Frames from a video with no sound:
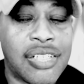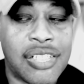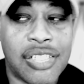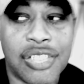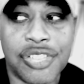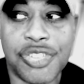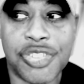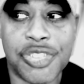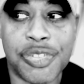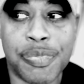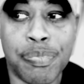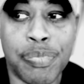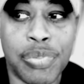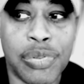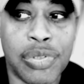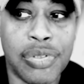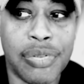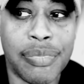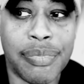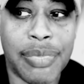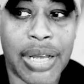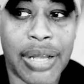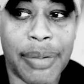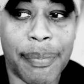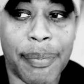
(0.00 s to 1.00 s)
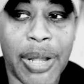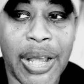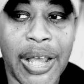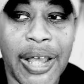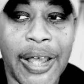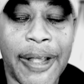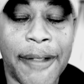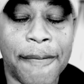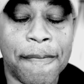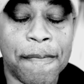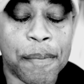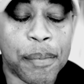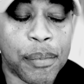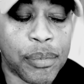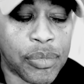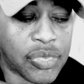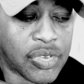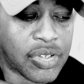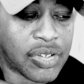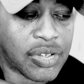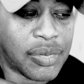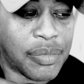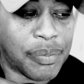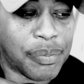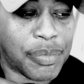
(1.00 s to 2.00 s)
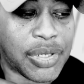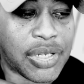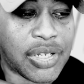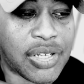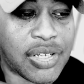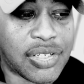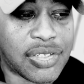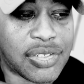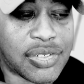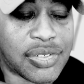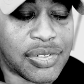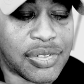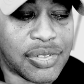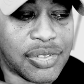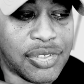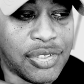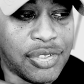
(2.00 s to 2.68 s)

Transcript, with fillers: It just blew my mind because